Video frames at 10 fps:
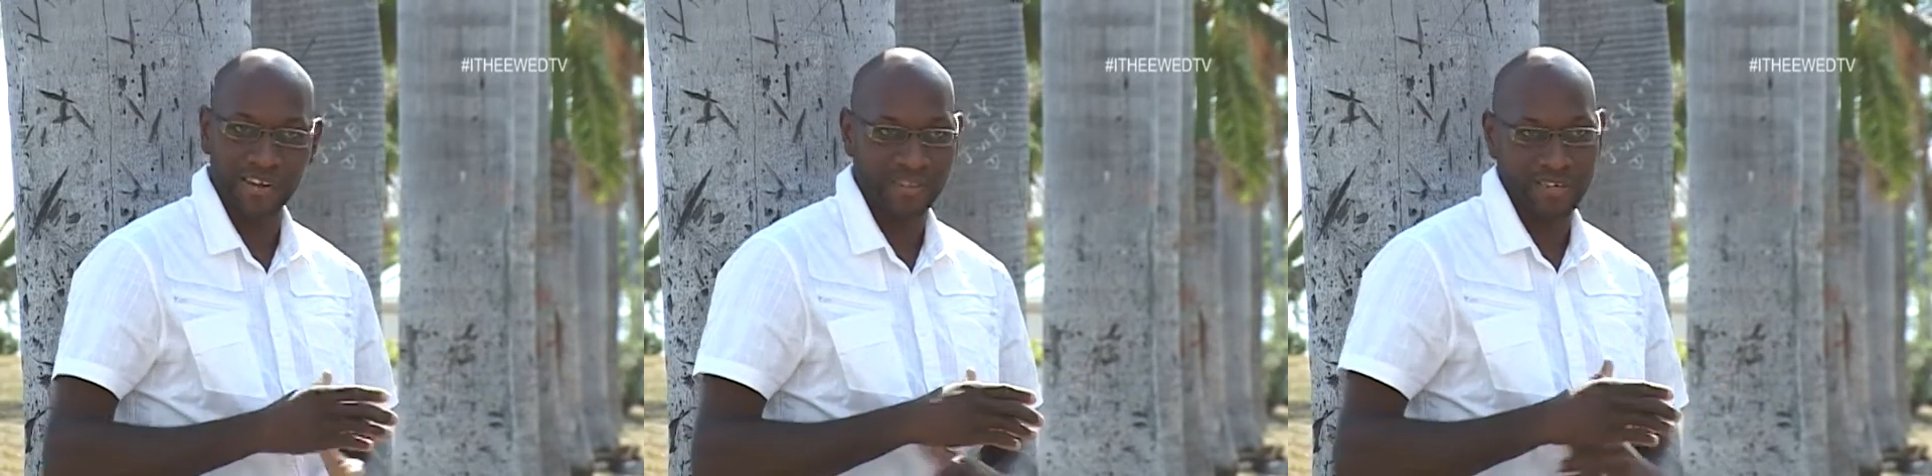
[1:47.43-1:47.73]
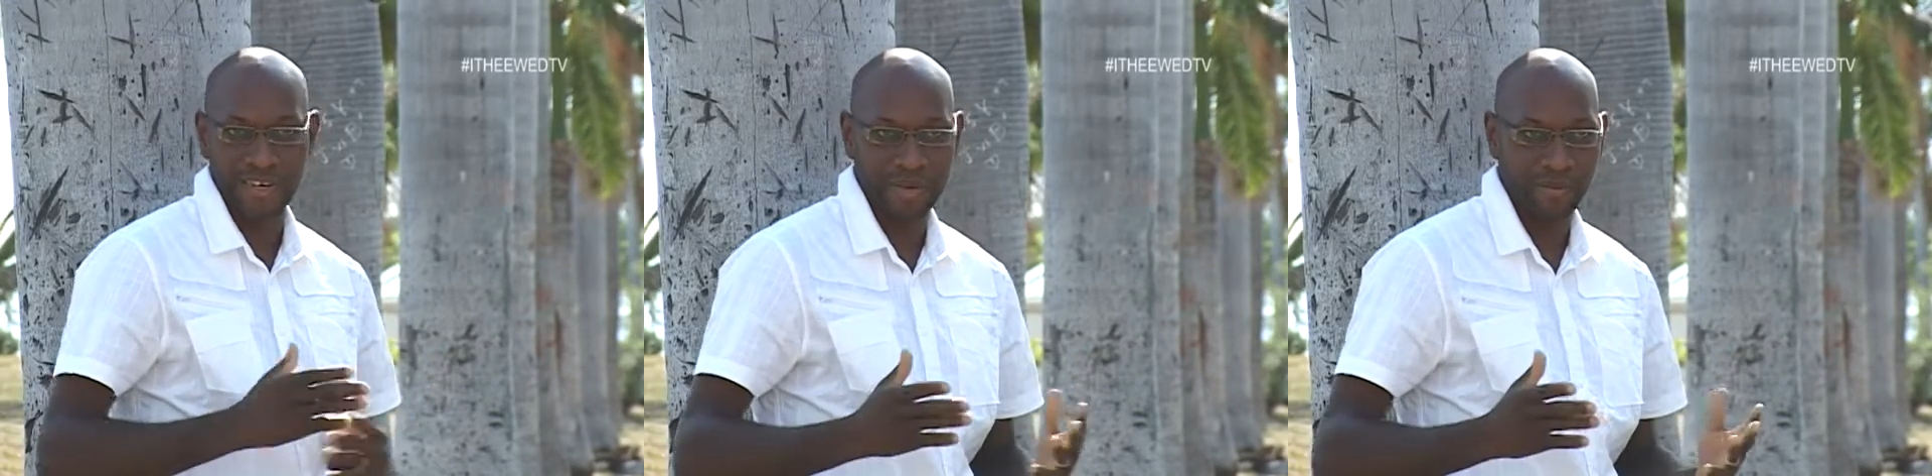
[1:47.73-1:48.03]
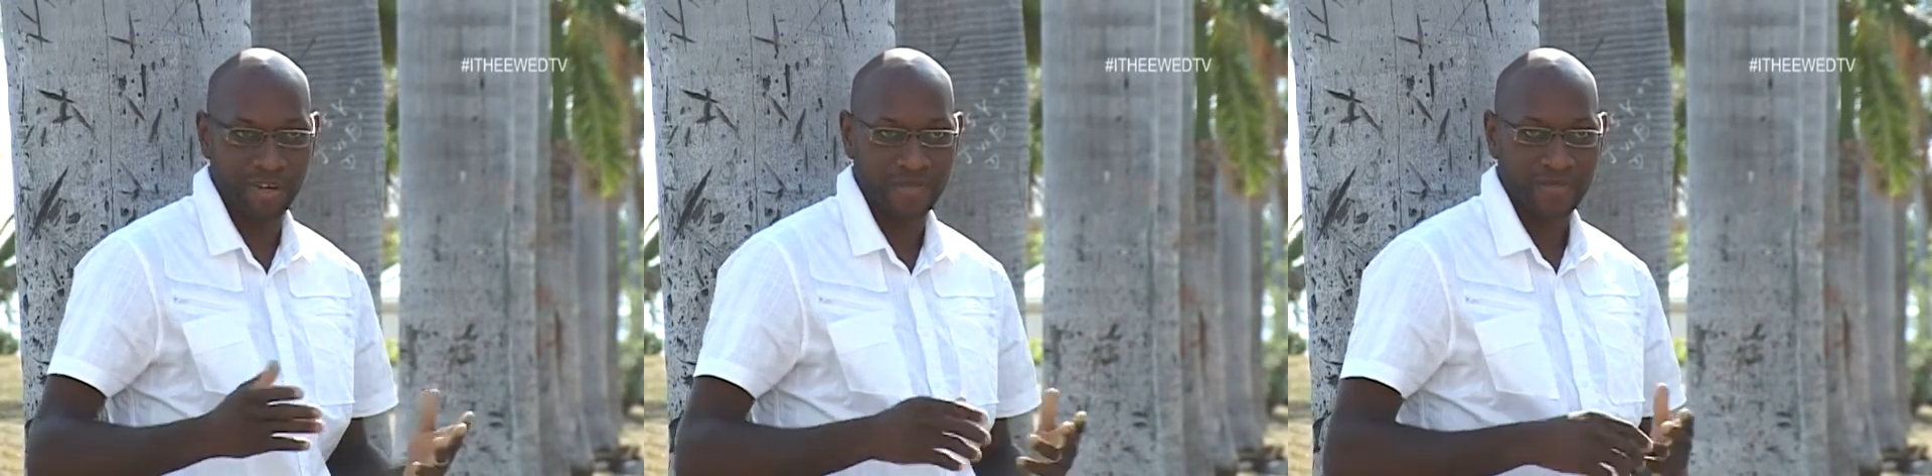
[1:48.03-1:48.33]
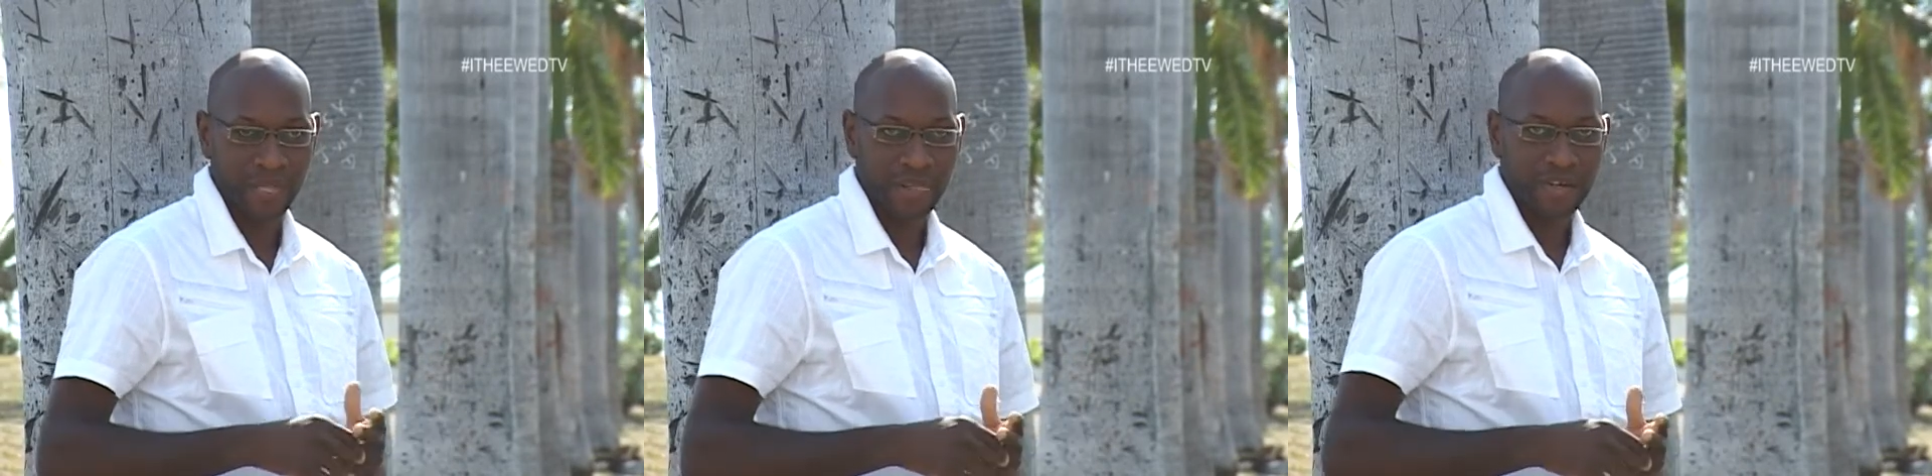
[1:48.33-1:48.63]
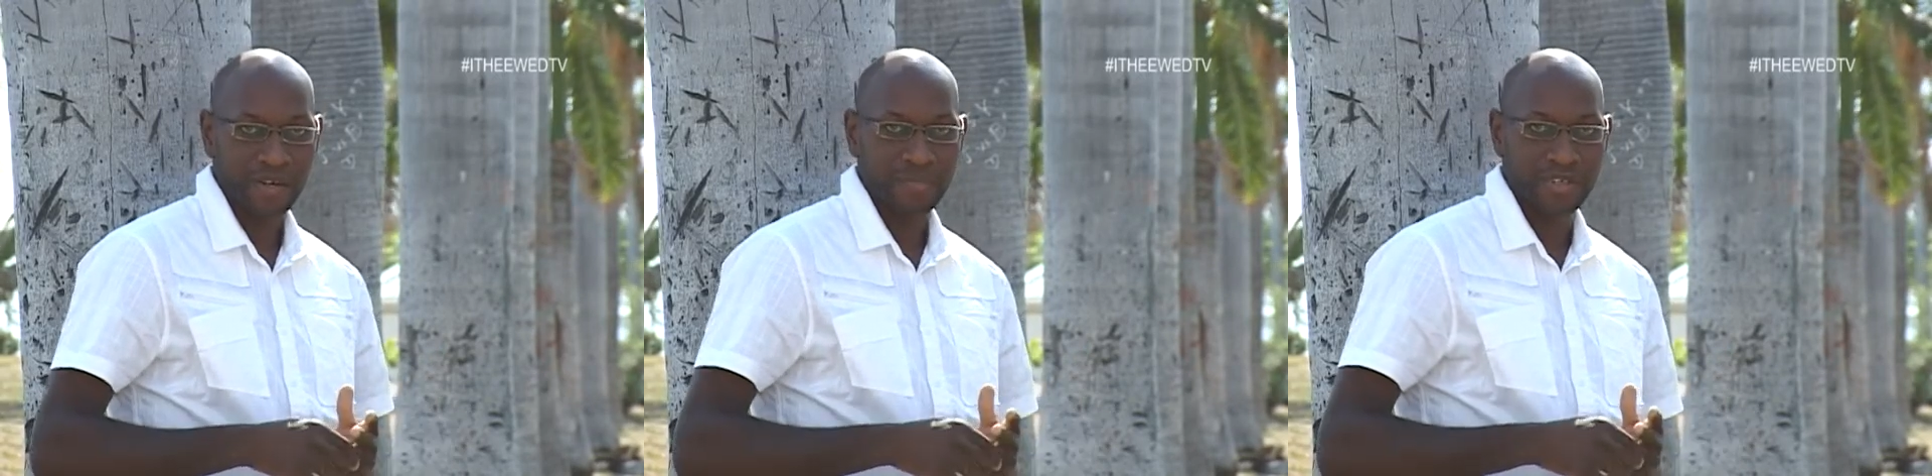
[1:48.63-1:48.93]
anything elaborate
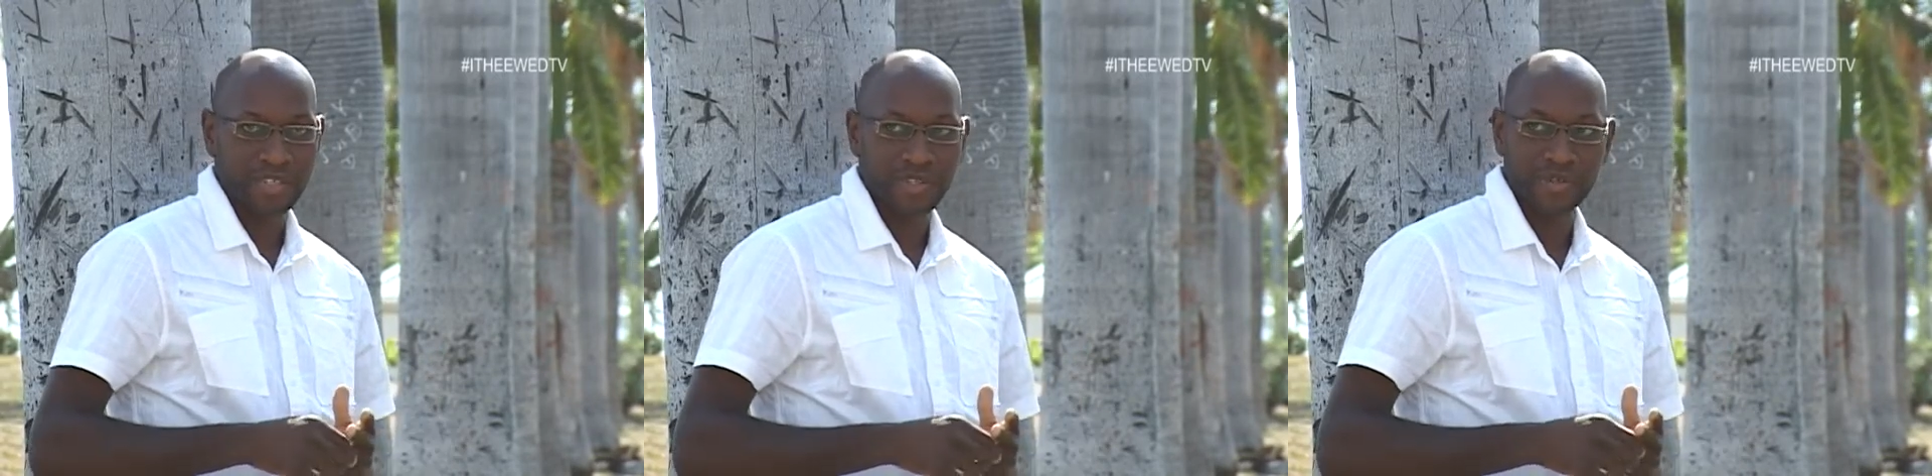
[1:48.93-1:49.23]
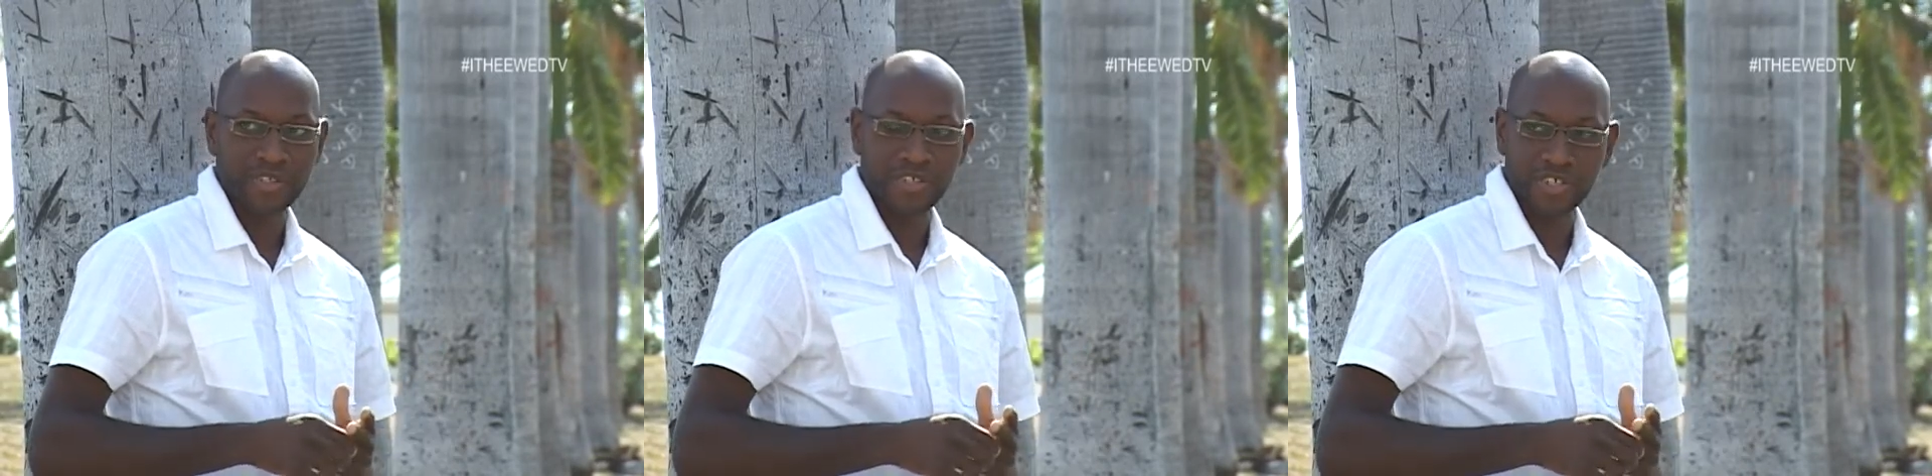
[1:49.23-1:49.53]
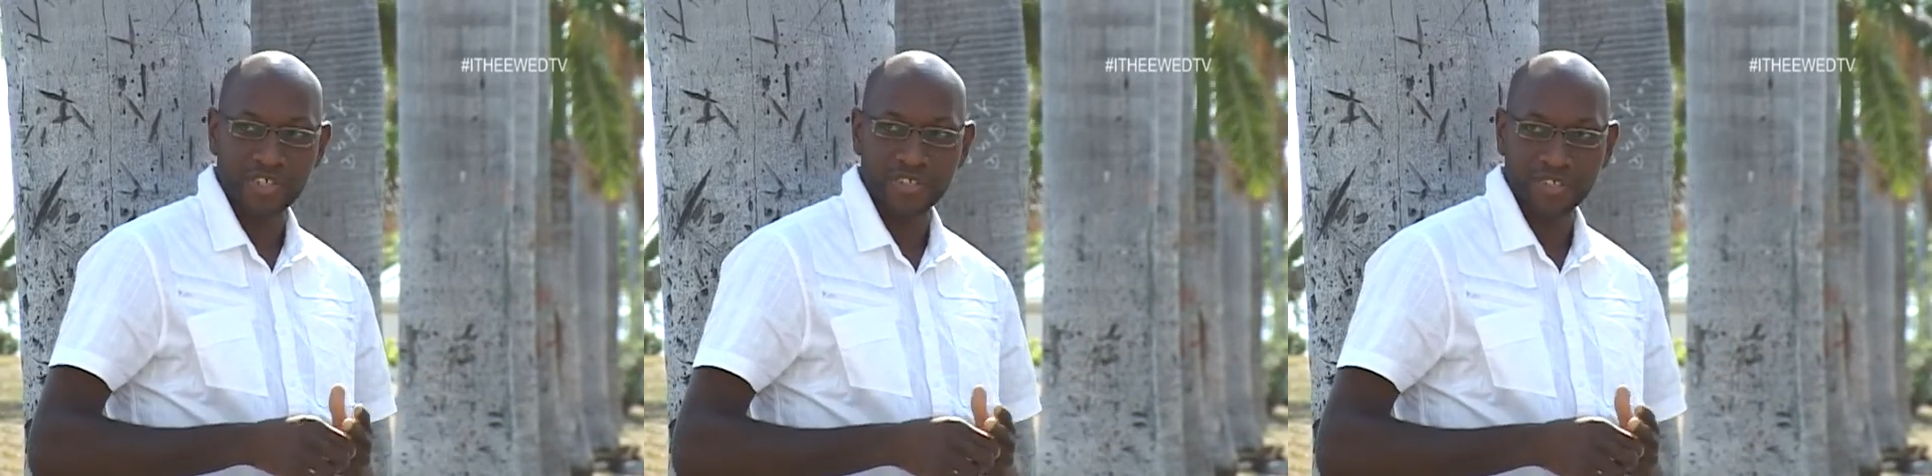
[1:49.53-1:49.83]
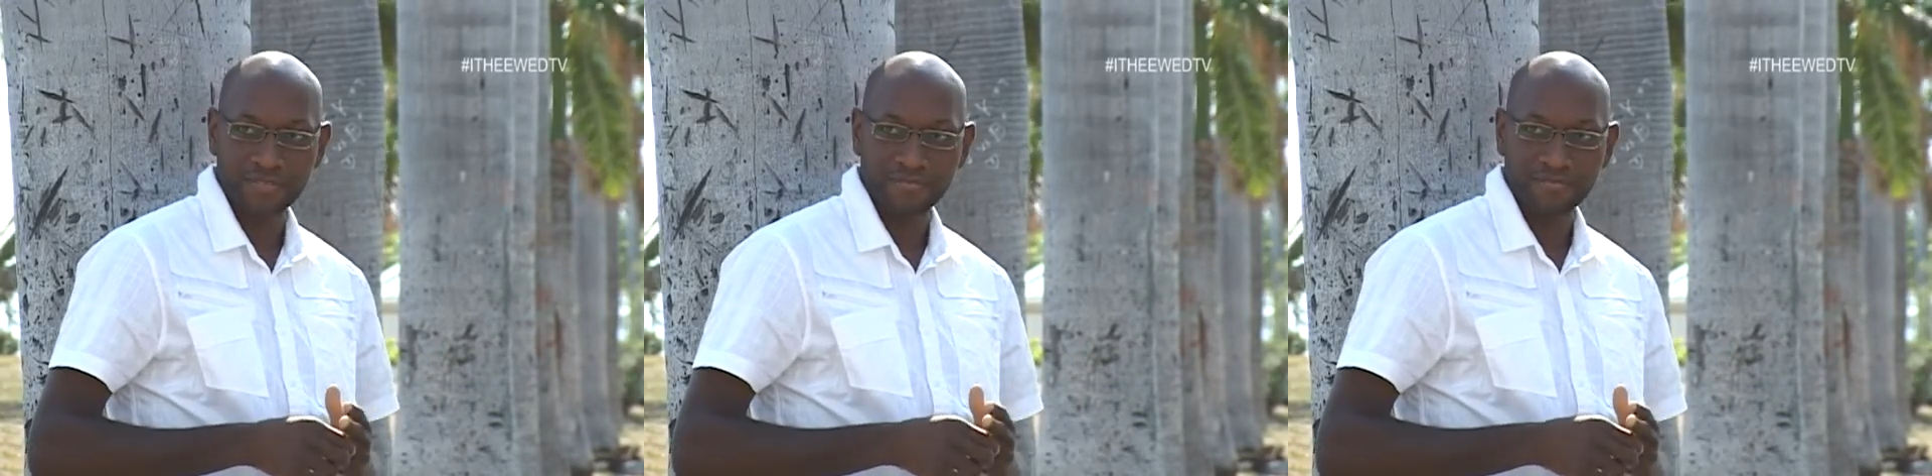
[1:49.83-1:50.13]
but it was just